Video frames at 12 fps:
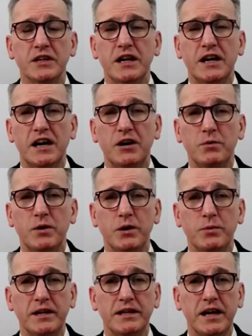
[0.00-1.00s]
where
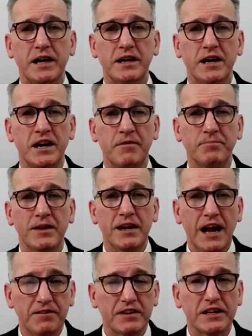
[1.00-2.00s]
we then
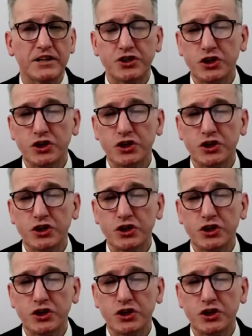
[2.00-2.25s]
have at least